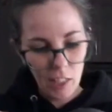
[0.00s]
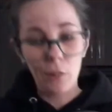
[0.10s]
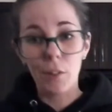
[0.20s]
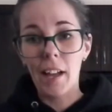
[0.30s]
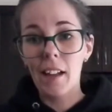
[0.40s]
I
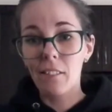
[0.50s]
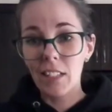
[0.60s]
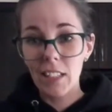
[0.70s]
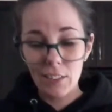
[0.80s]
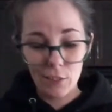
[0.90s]
don't have
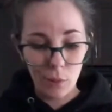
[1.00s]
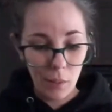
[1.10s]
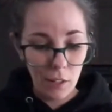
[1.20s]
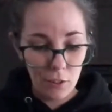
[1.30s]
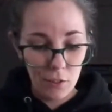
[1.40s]
any, so I'm
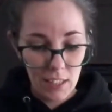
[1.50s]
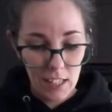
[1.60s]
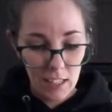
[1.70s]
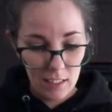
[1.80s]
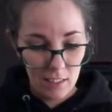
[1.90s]
not doing
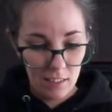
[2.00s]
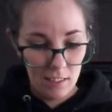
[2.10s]
that.